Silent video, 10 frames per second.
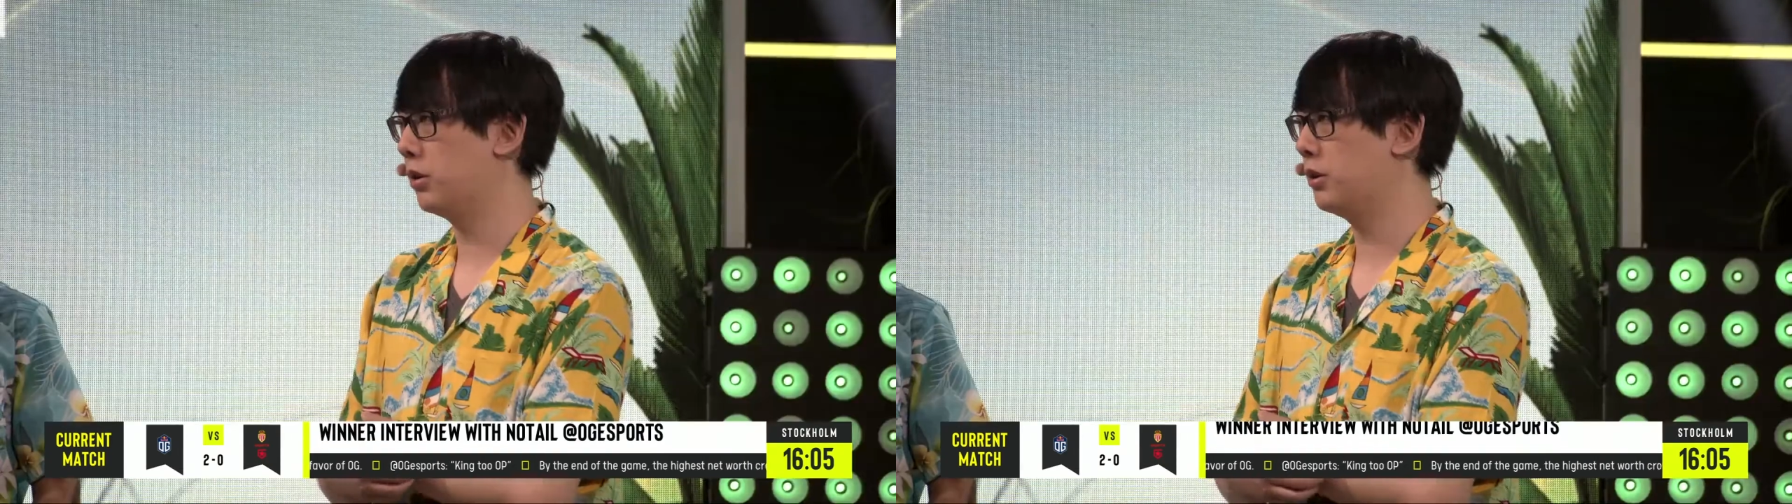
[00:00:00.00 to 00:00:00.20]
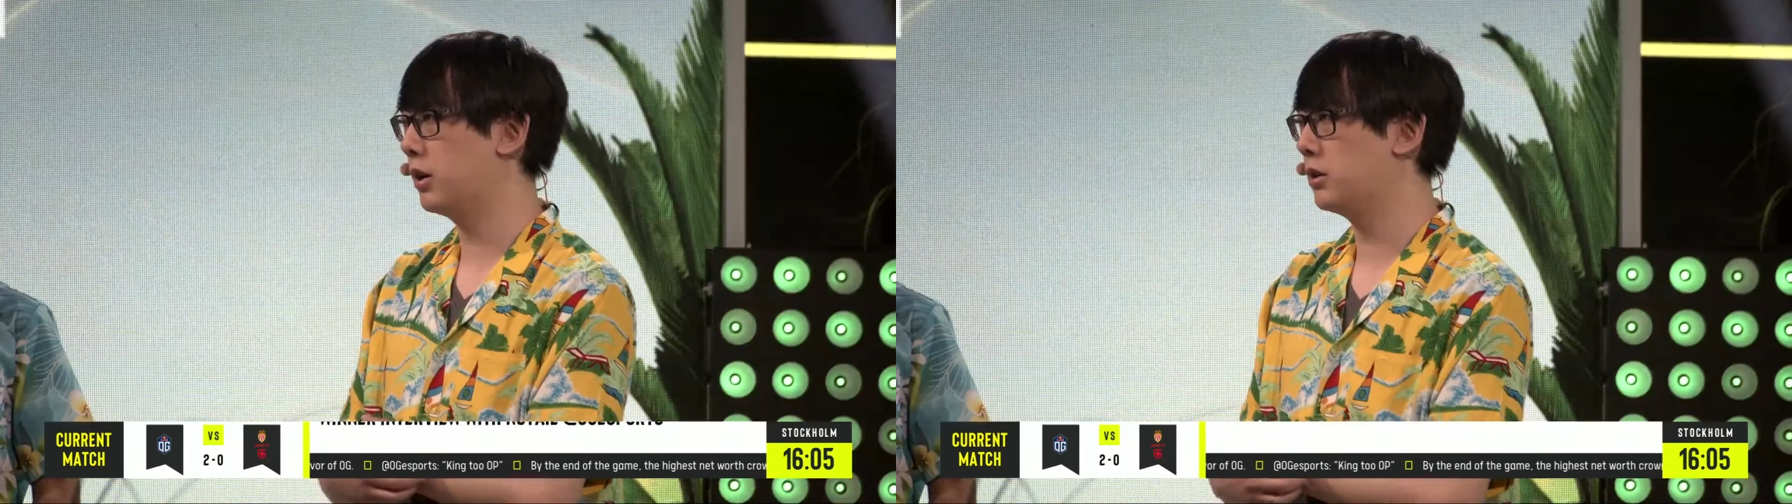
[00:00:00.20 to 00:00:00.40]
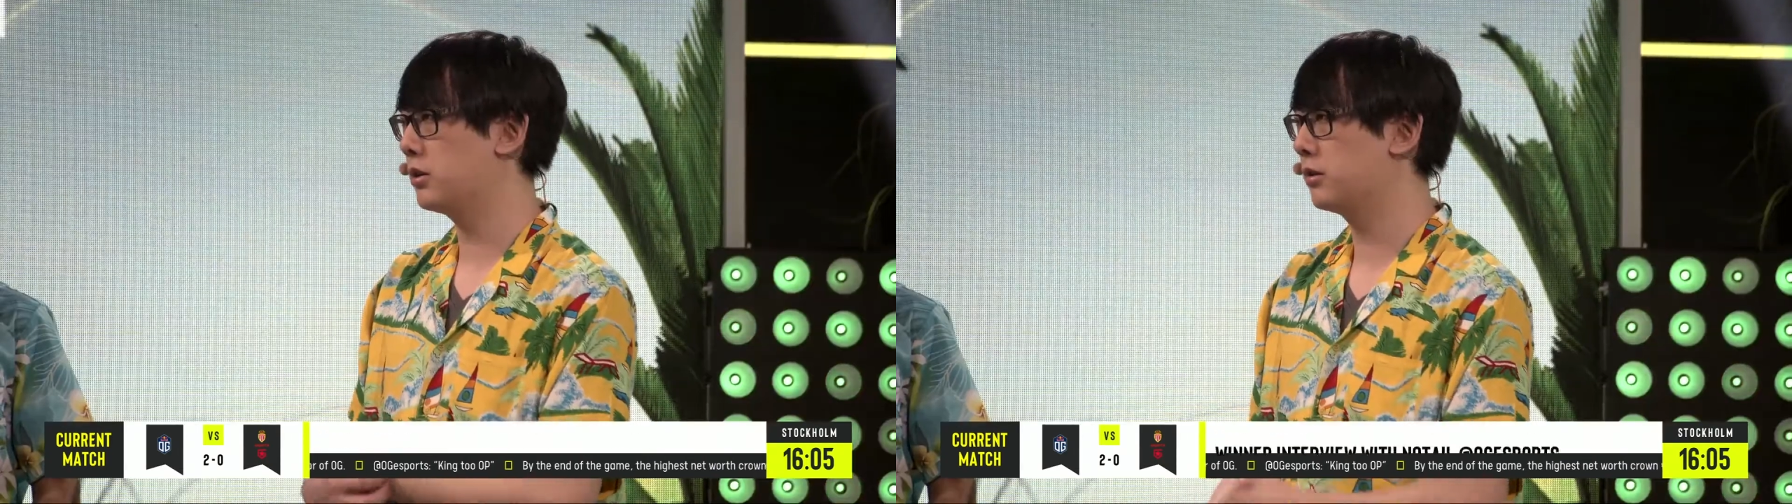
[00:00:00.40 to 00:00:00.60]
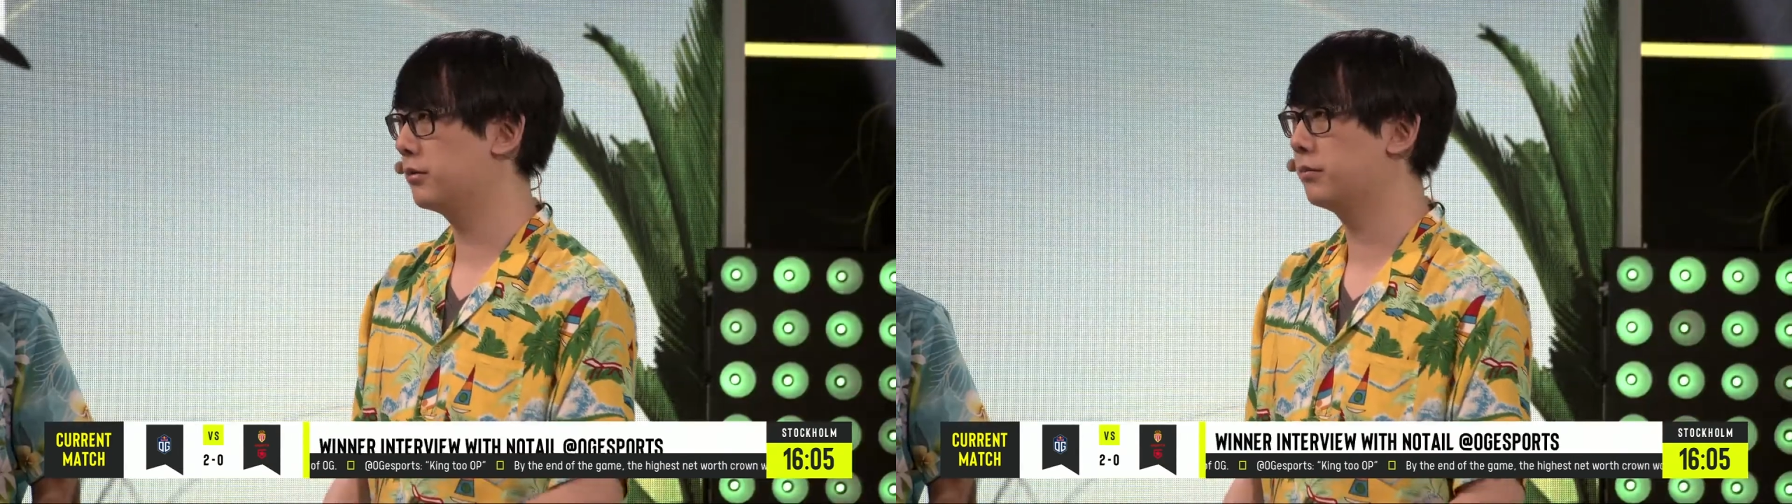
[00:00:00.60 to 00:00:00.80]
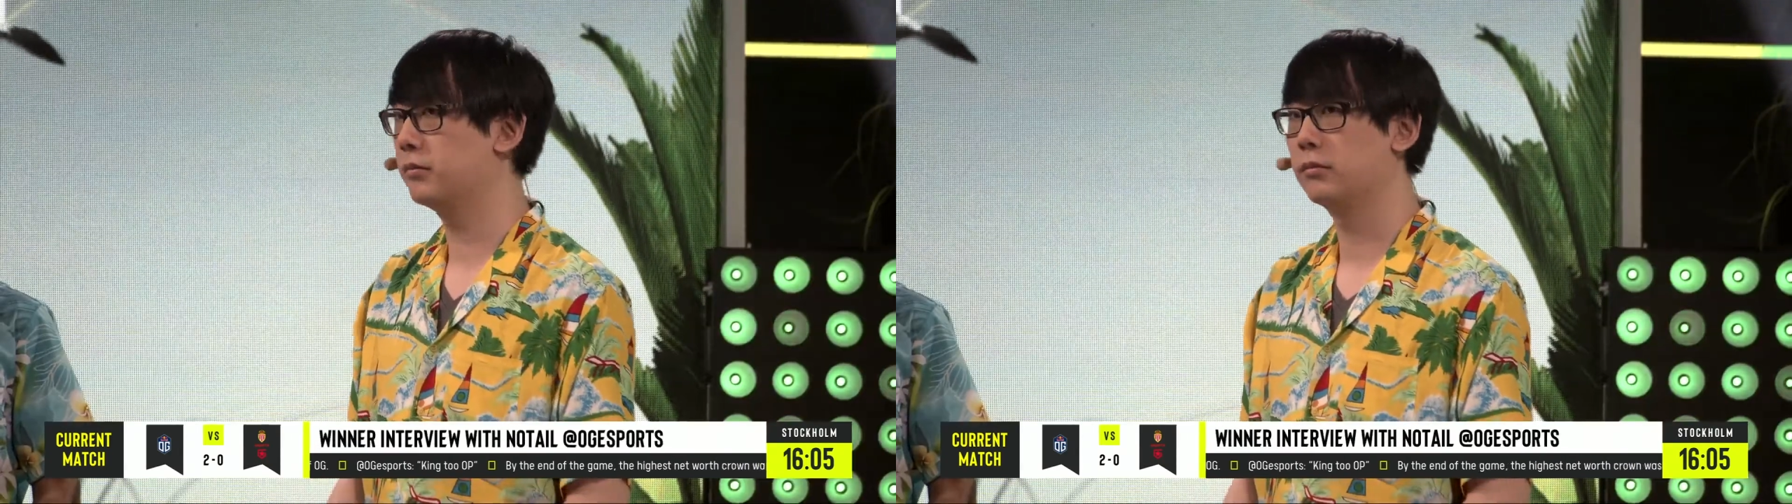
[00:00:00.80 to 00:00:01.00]
with you guys?
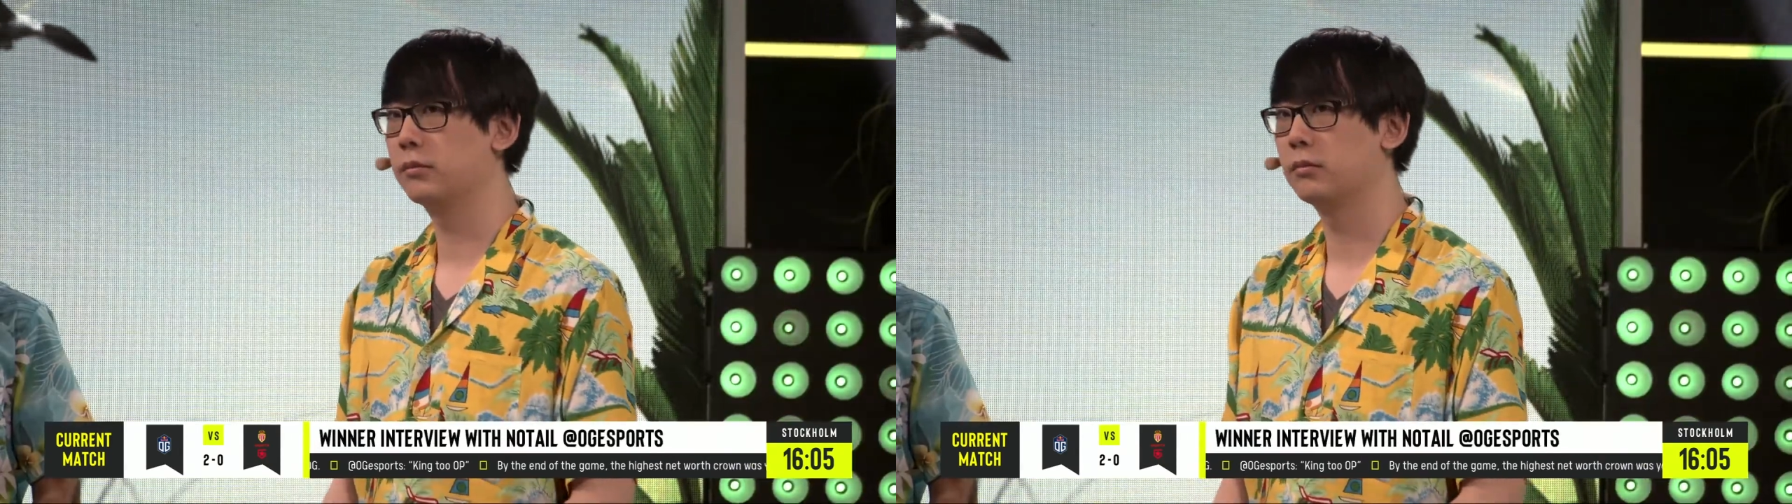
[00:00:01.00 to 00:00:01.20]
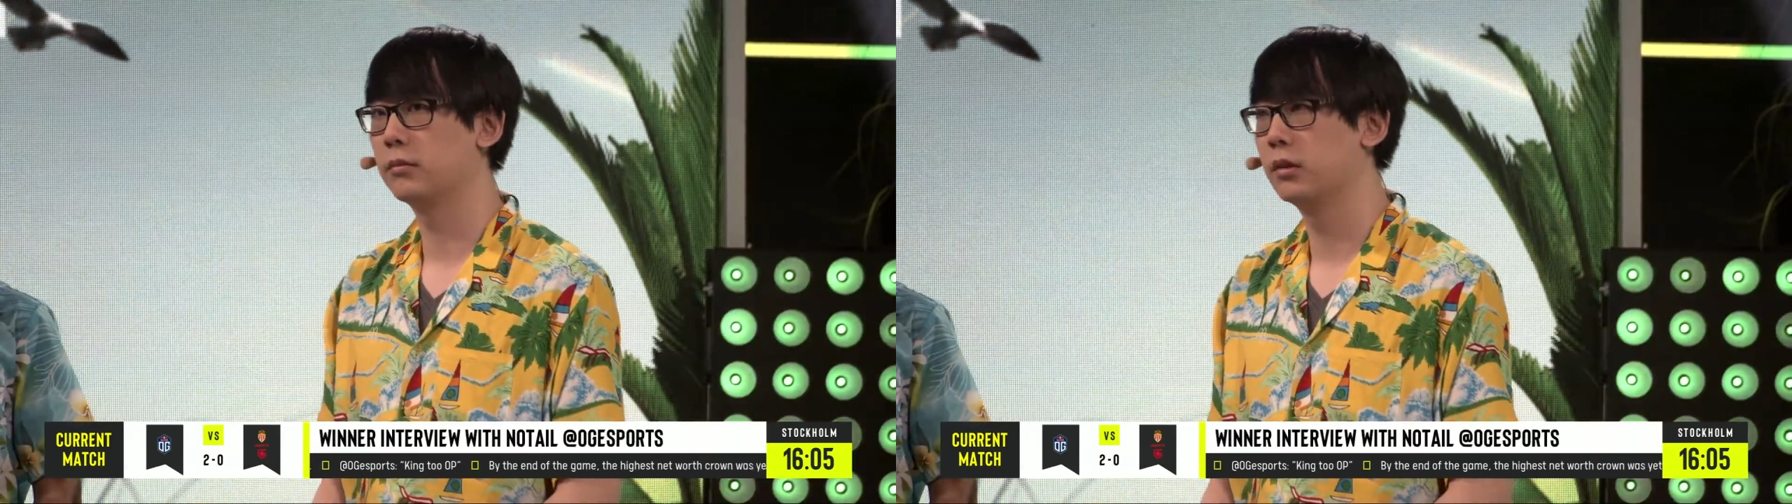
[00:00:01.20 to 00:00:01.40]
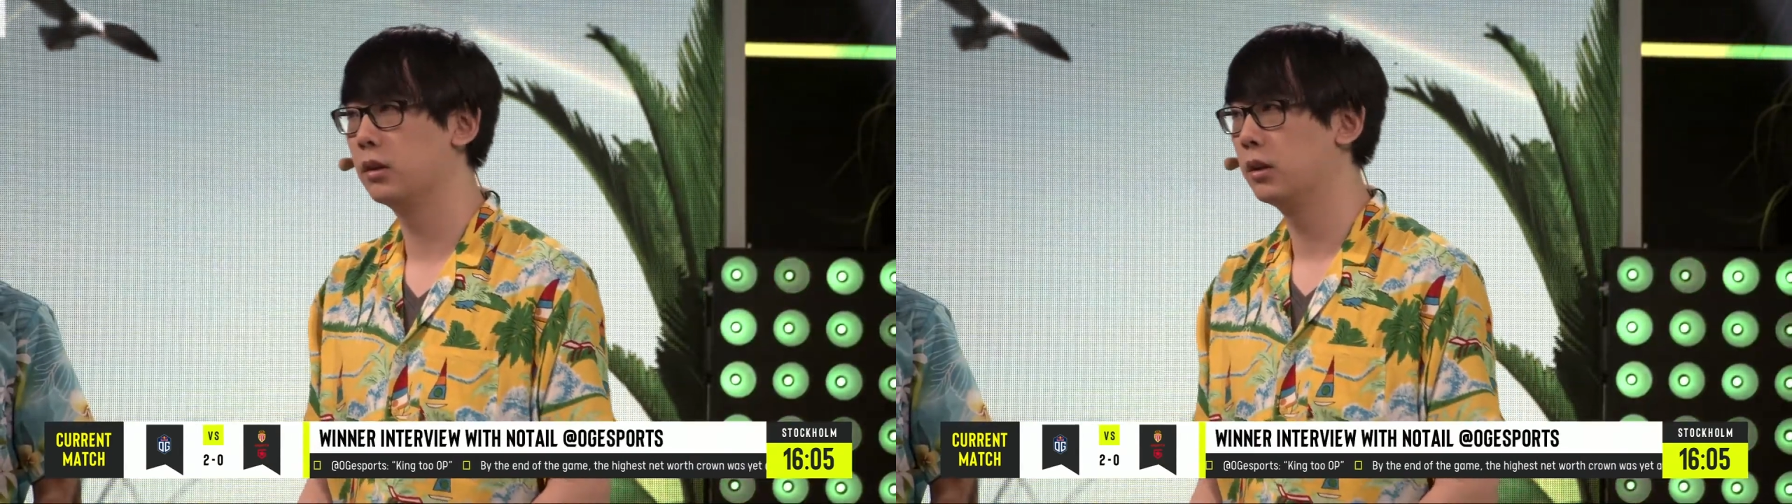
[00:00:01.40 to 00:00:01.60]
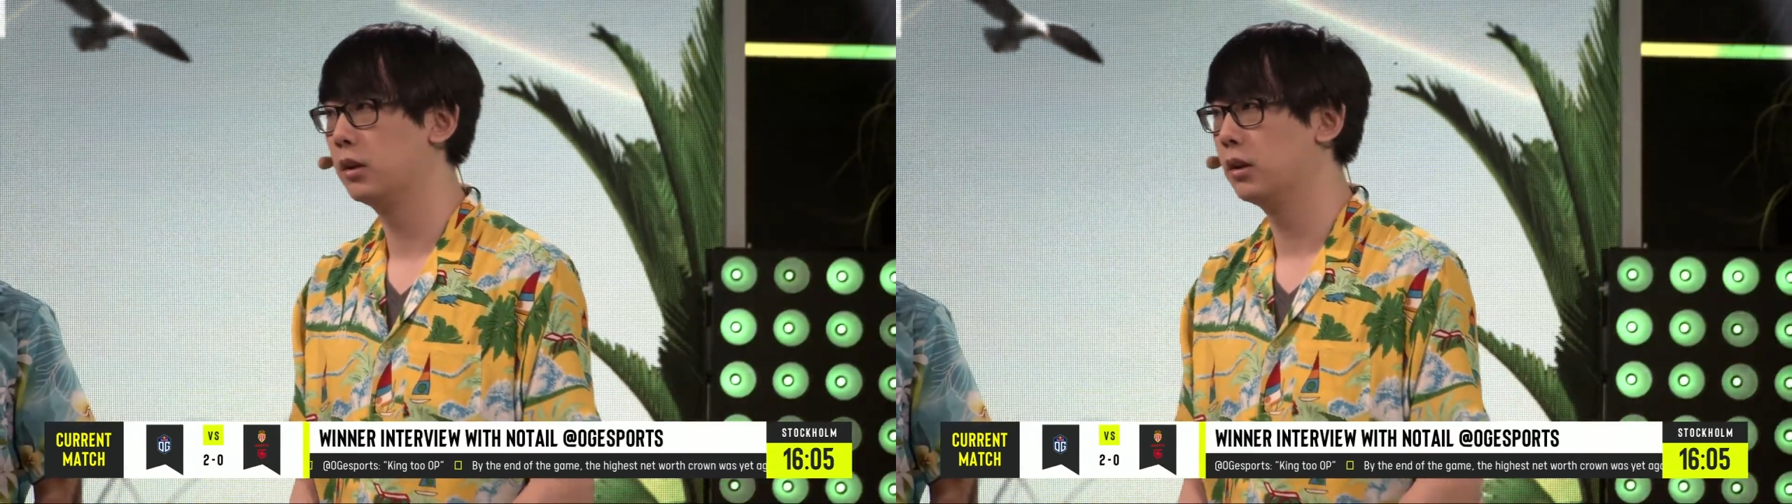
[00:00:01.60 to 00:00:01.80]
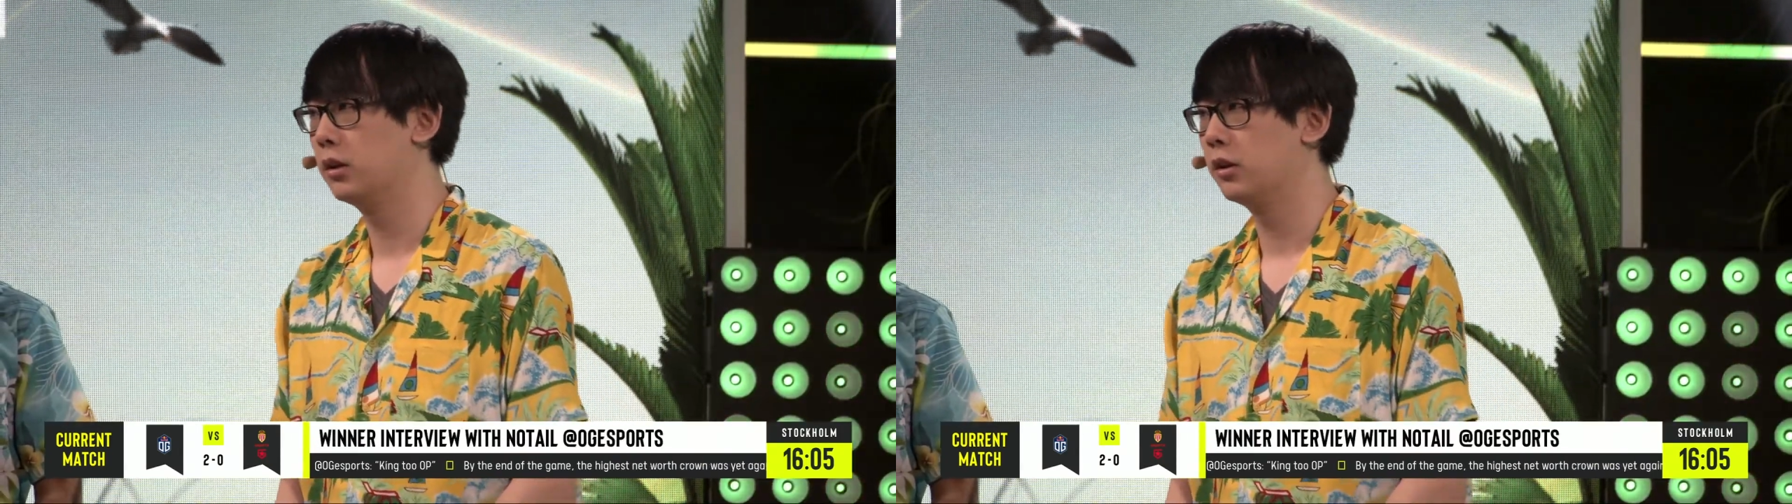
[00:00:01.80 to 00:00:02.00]
He's right here